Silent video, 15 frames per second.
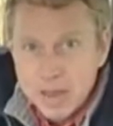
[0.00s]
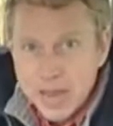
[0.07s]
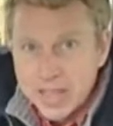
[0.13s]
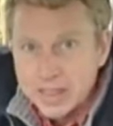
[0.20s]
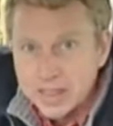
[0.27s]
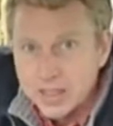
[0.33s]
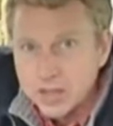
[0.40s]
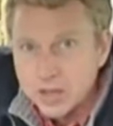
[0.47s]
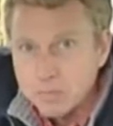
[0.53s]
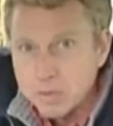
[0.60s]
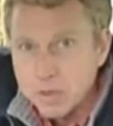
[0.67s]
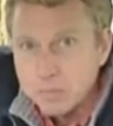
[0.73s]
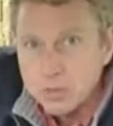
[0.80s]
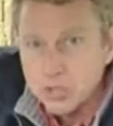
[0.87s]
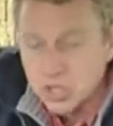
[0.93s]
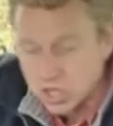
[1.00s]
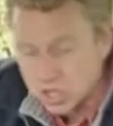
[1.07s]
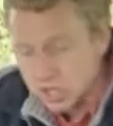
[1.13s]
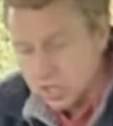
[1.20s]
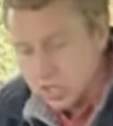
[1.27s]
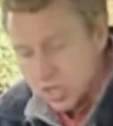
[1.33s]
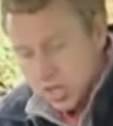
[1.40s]
bin that can be
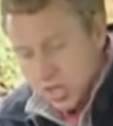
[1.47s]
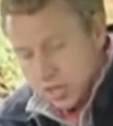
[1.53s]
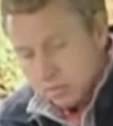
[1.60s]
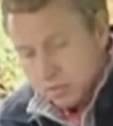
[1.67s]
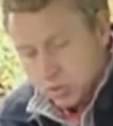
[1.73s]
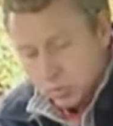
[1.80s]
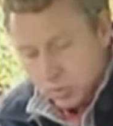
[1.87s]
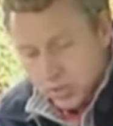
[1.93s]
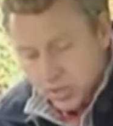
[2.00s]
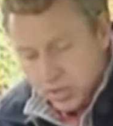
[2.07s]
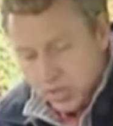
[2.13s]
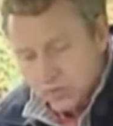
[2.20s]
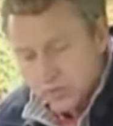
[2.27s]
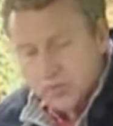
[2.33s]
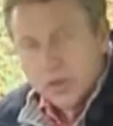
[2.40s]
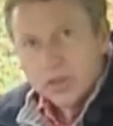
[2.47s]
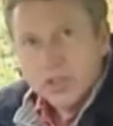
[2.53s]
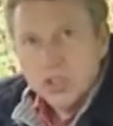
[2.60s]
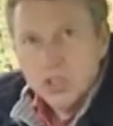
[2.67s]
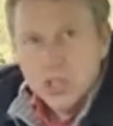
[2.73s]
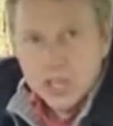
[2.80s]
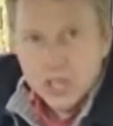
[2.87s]
positioned between the
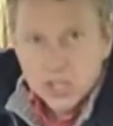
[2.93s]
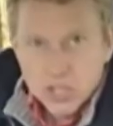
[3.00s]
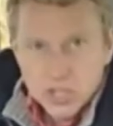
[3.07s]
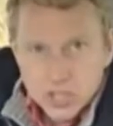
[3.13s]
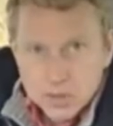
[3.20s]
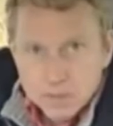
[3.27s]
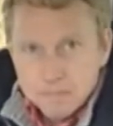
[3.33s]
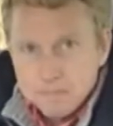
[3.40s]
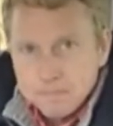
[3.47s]
front seats.